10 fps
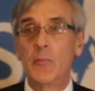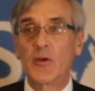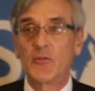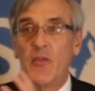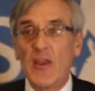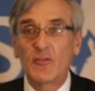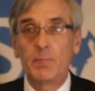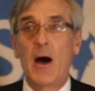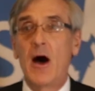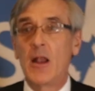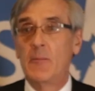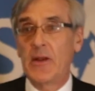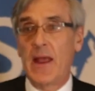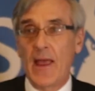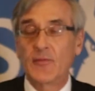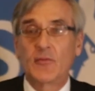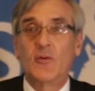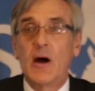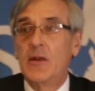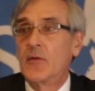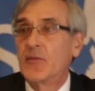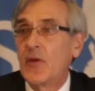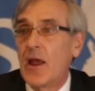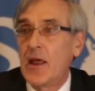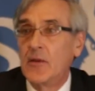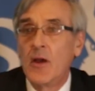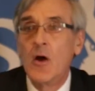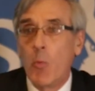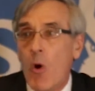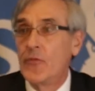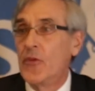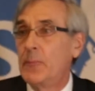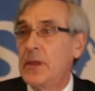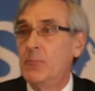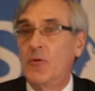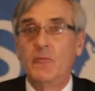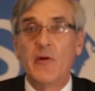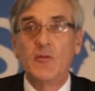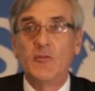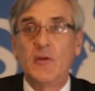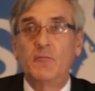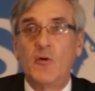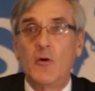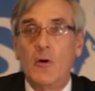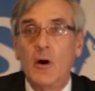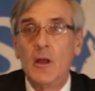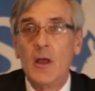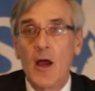because this Parliament has to understand what the people voted for.